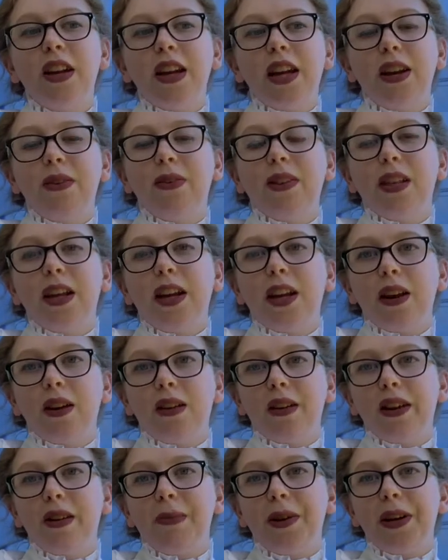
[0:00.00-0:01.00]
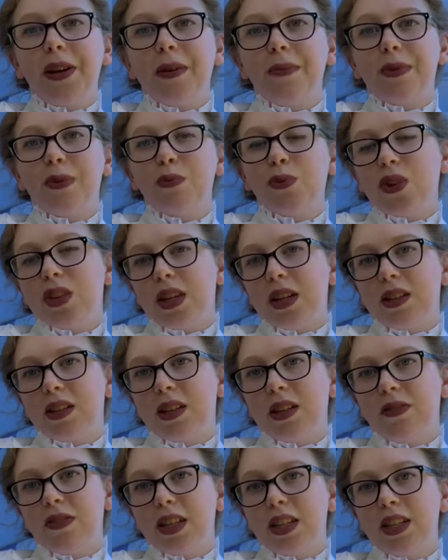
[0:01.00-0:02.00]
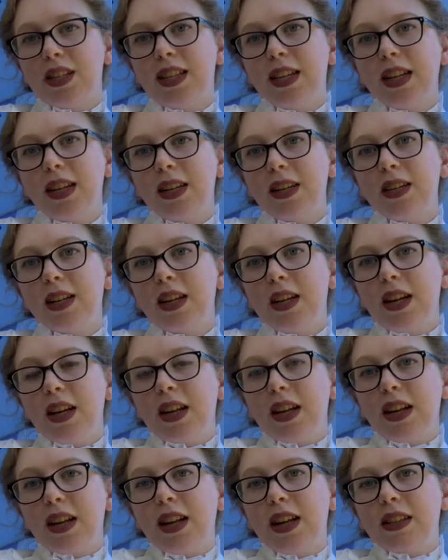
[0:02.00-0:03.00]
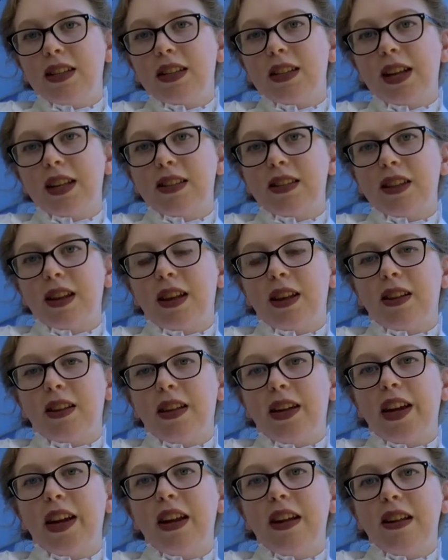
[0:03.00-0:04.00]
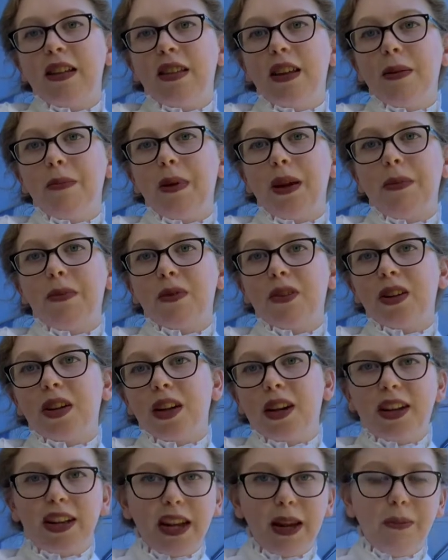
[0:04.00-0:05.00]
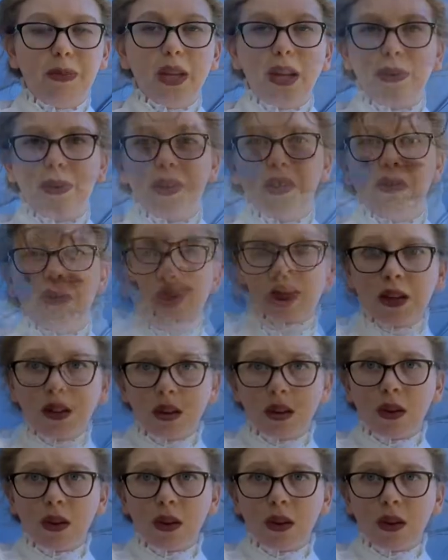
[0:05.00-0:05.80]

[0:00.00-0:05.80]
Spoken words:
and when that area becomes more densely vegetated, it's less likely that people are going to keep plowing through it.